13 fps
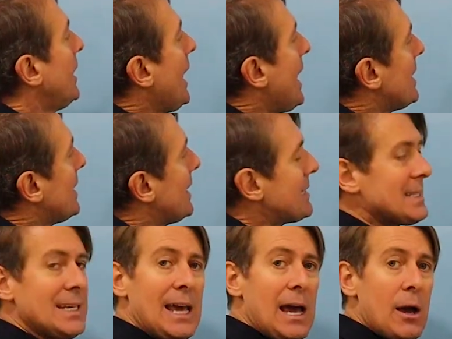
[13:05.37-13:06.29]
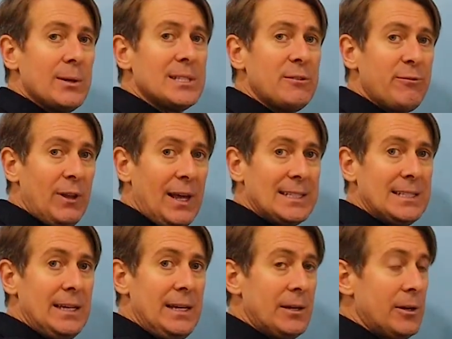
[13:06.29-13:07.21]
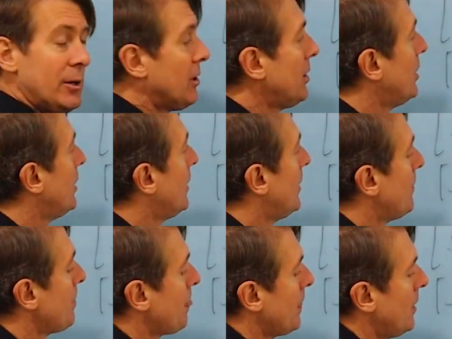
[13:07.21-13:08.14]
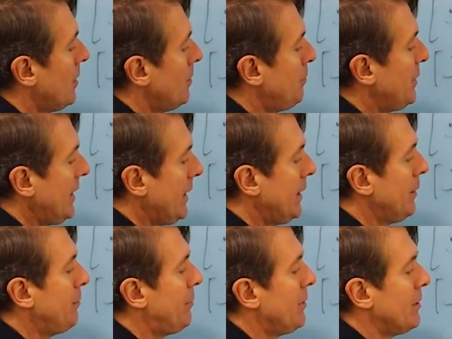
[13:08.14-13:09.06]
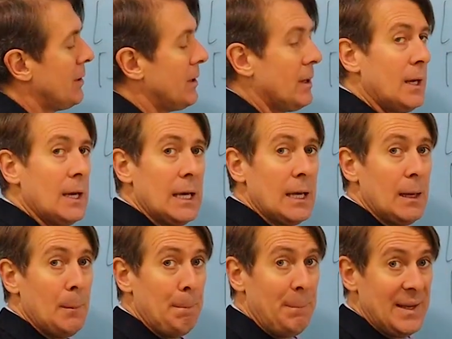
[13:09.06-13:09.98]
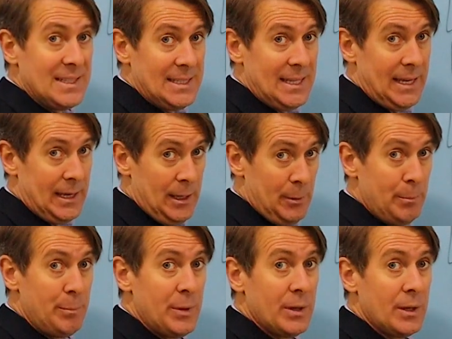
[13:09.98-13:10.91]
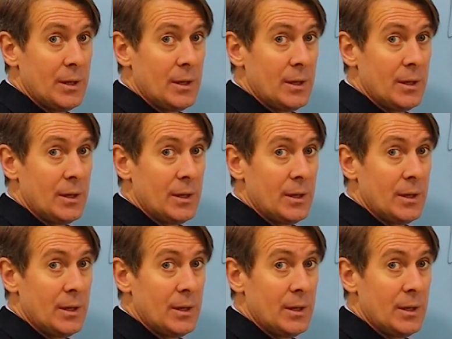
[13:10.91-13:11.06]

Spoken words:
and let's see how it's inflected here. Bihib, bithib,